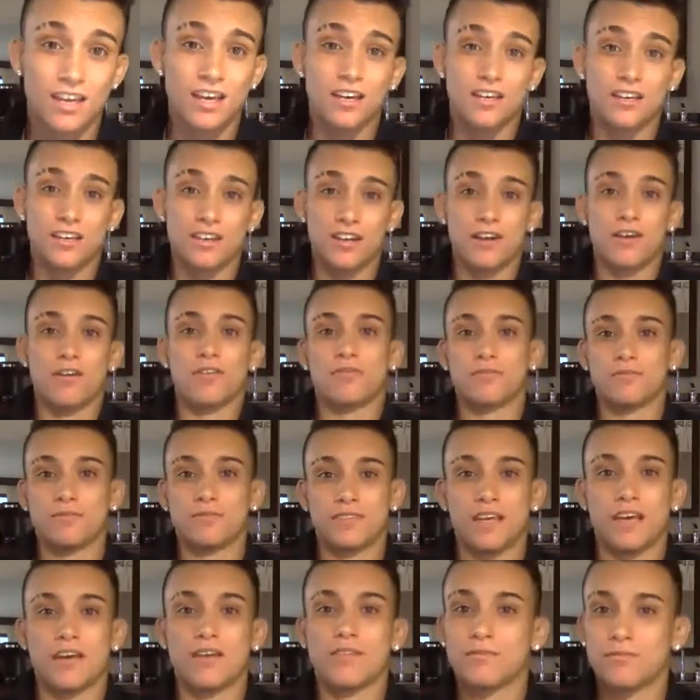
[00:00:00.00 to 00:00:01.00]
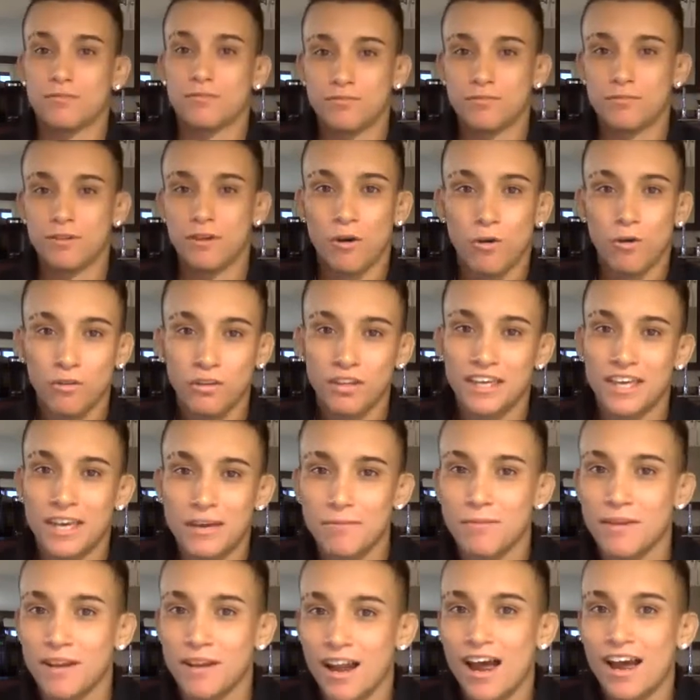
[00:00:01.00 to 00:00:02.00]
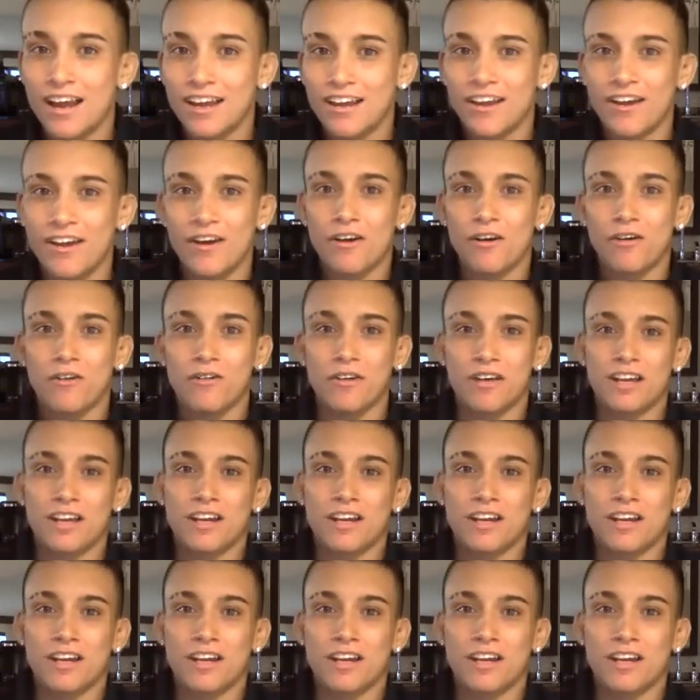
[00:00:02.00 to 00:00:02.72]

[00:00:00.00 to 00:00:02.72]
you know, that only him and I know, and